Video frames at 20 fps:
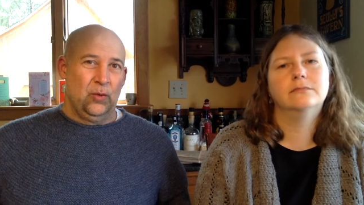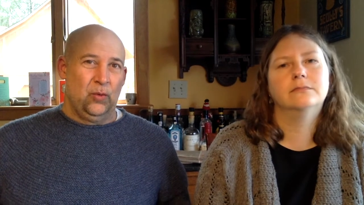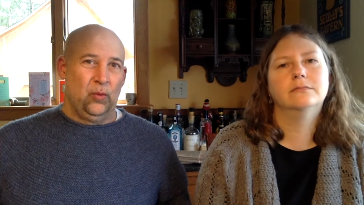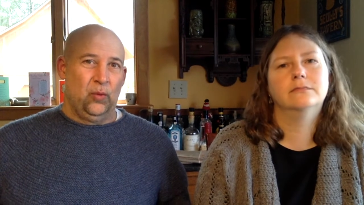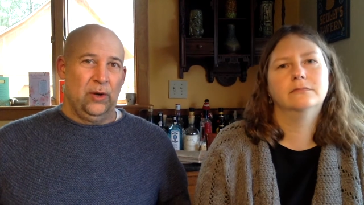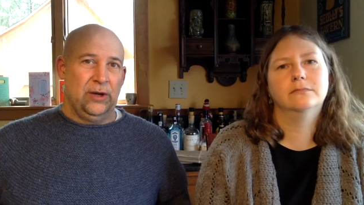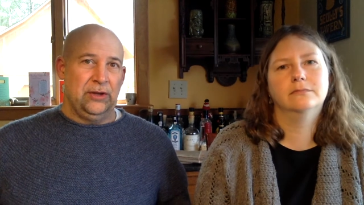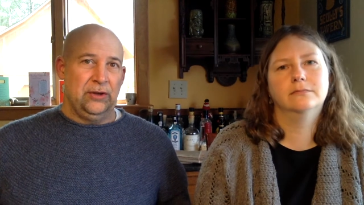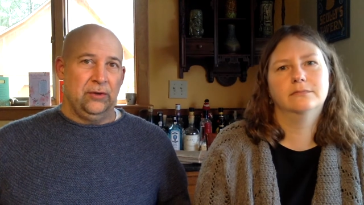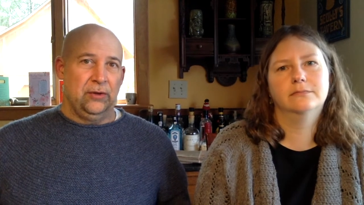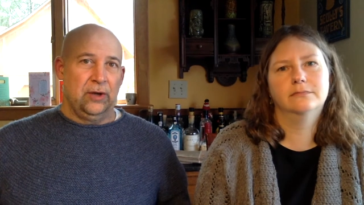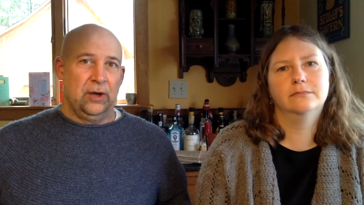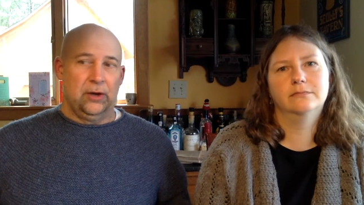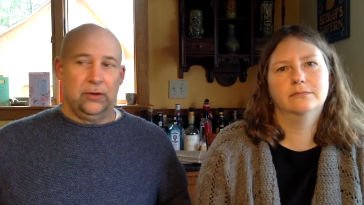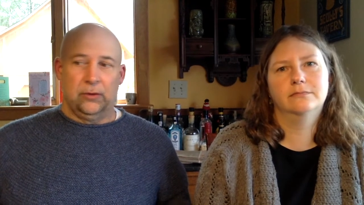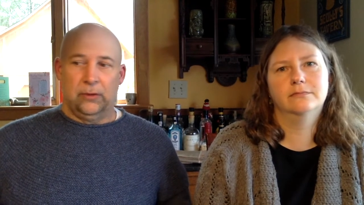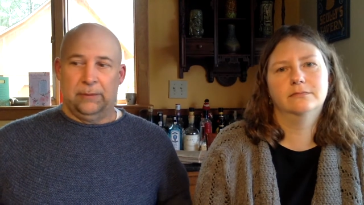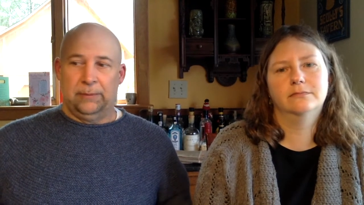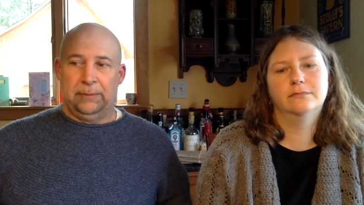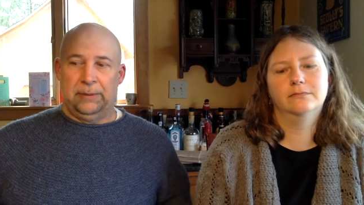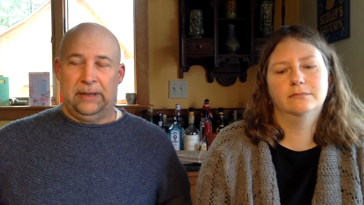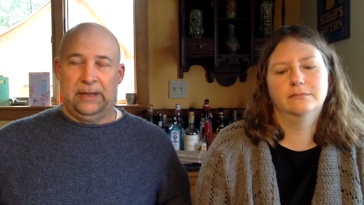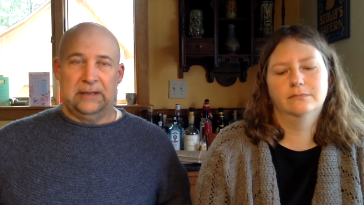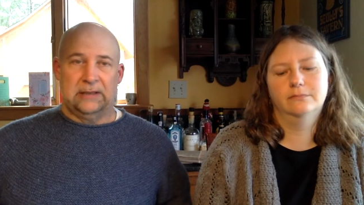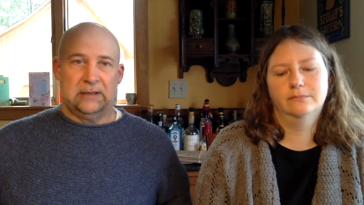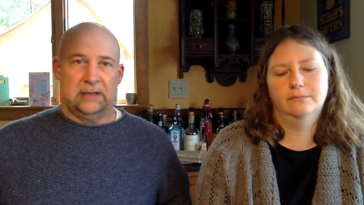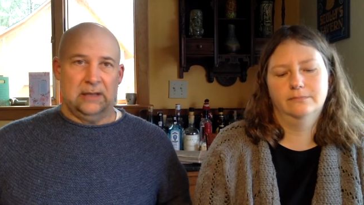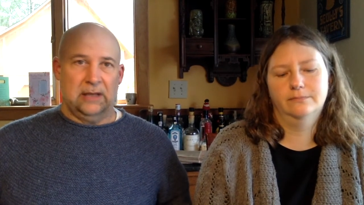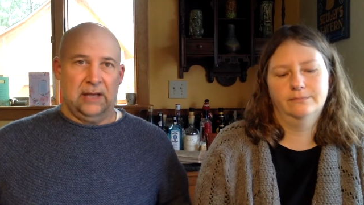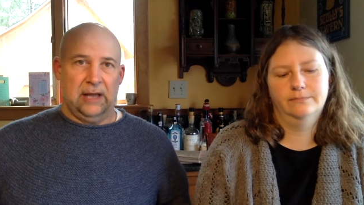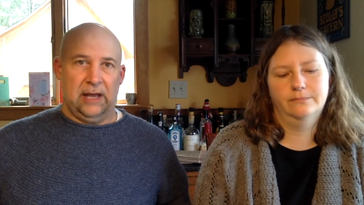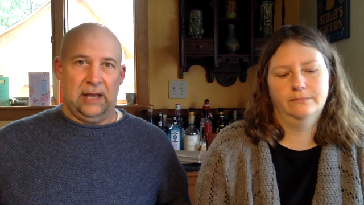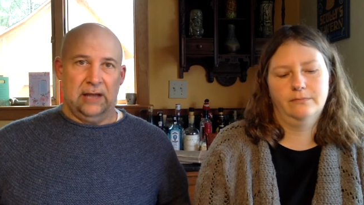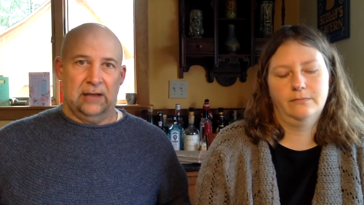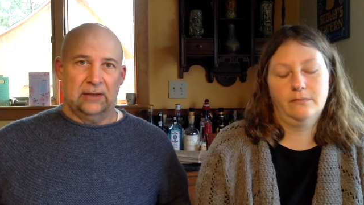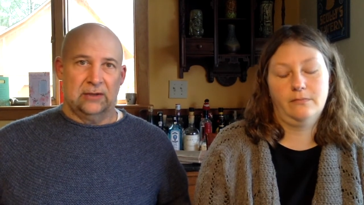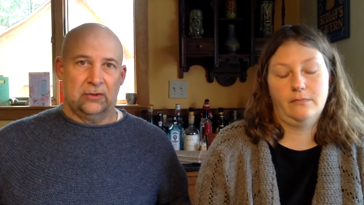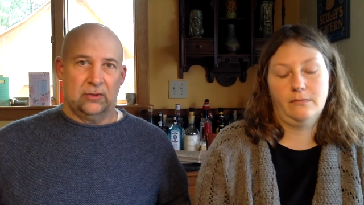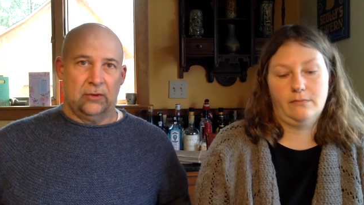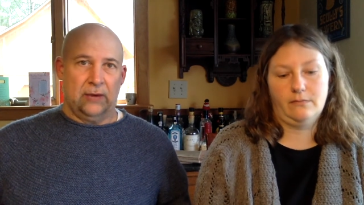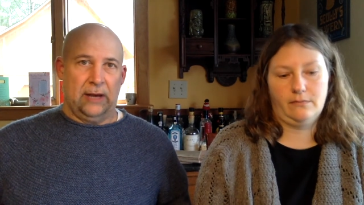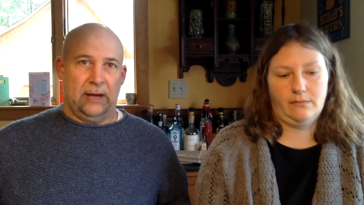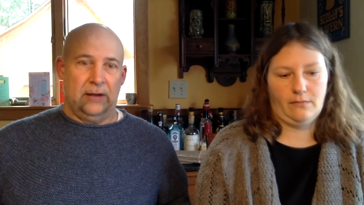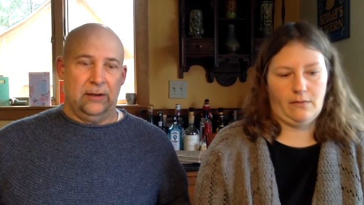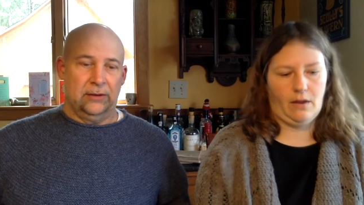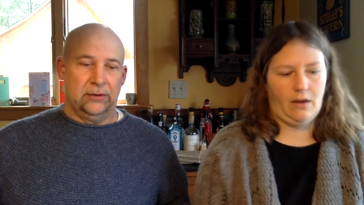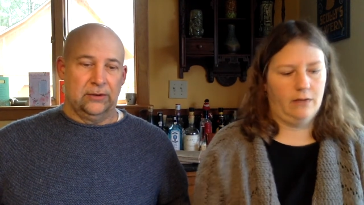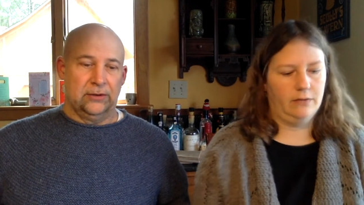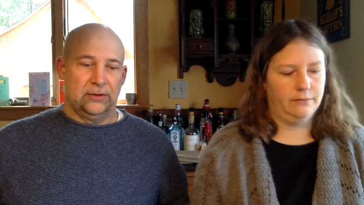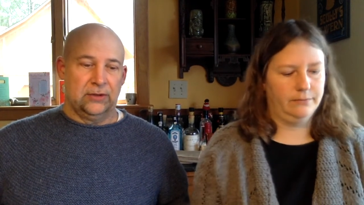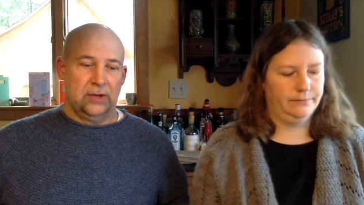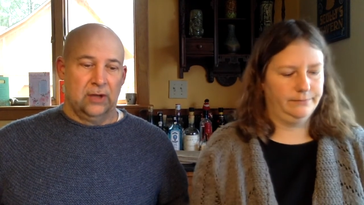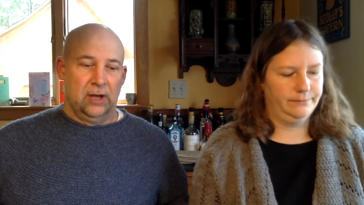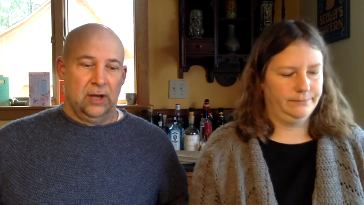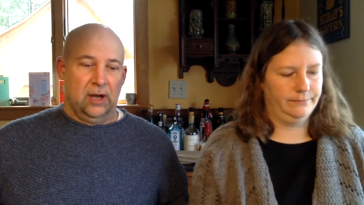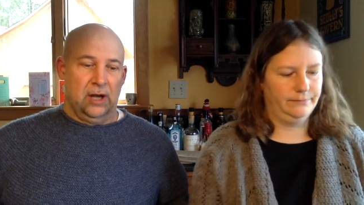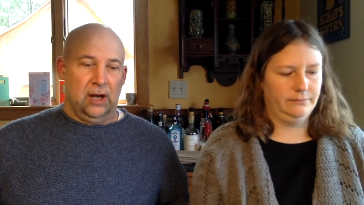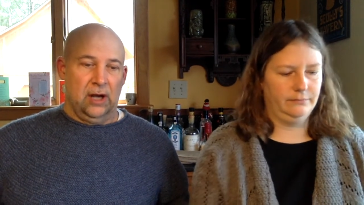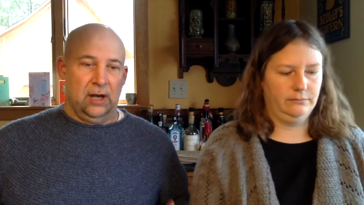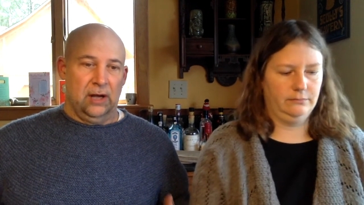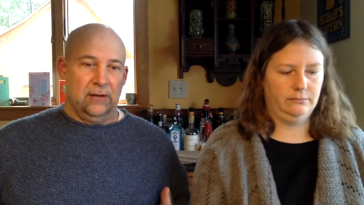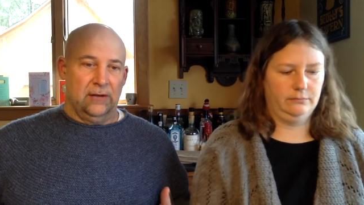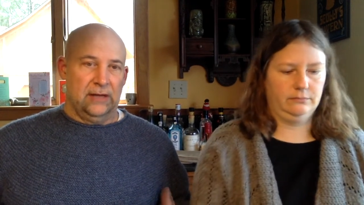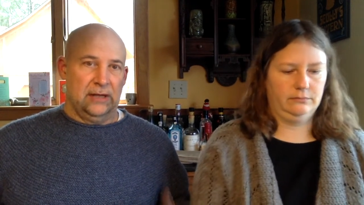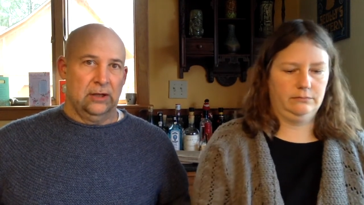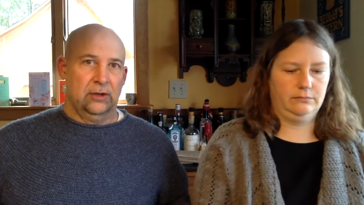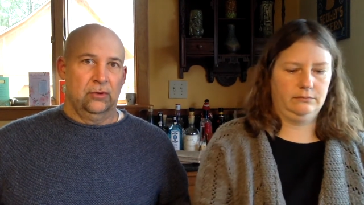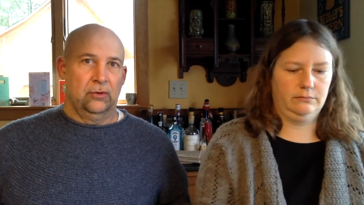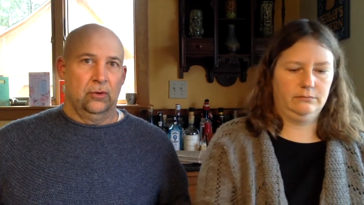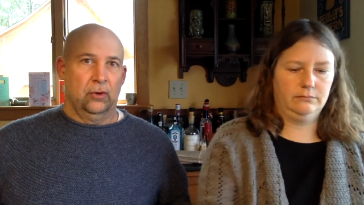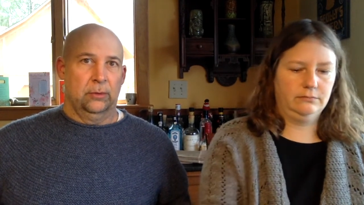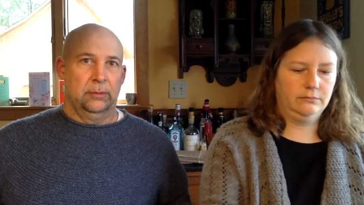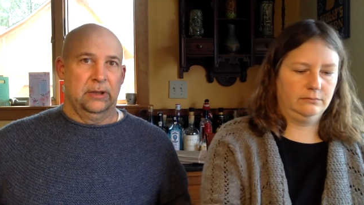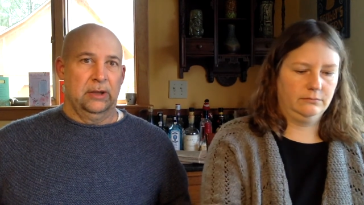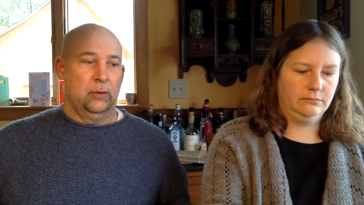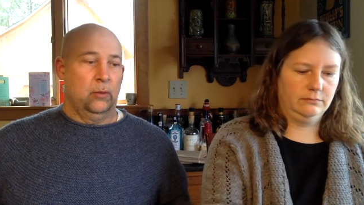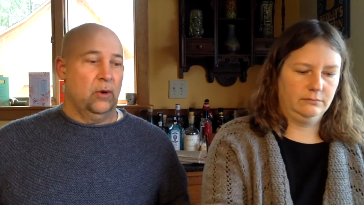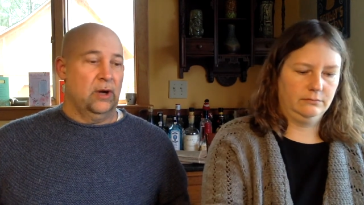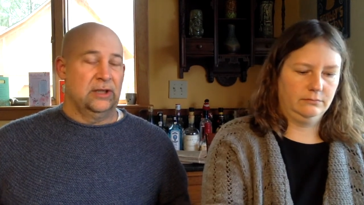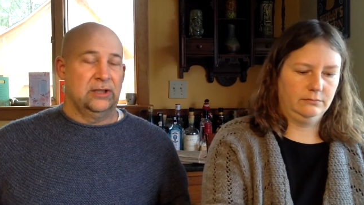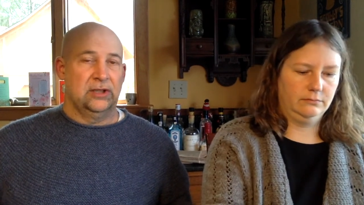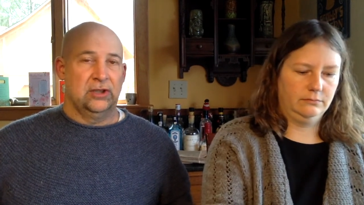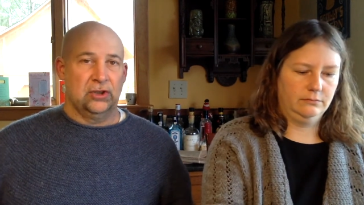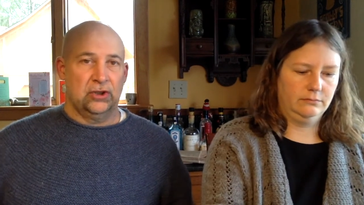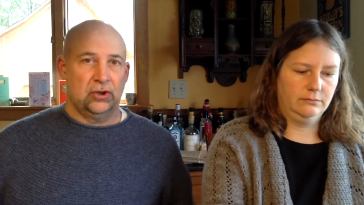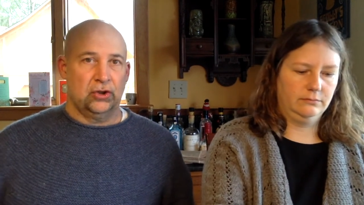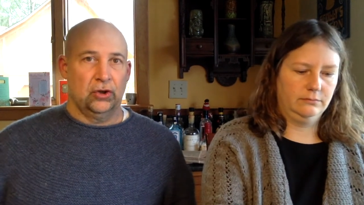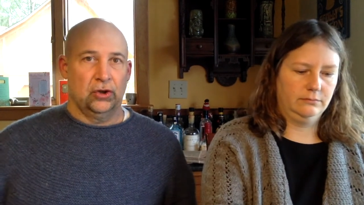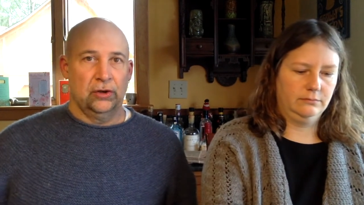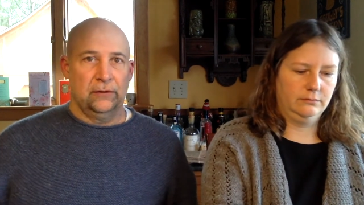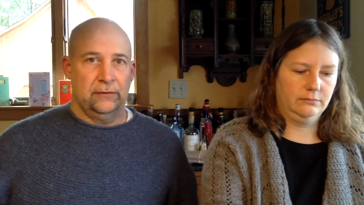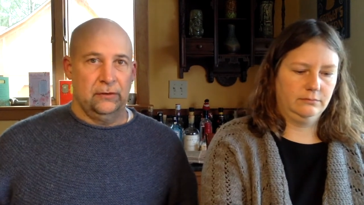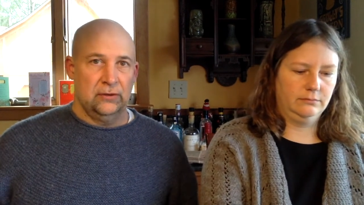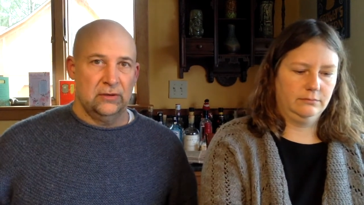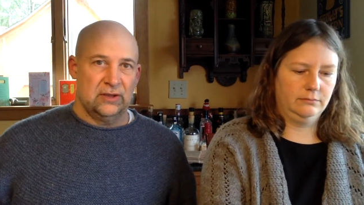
Speaker 1: when you go to a place that has growlers, uh, they don't normally want to serve you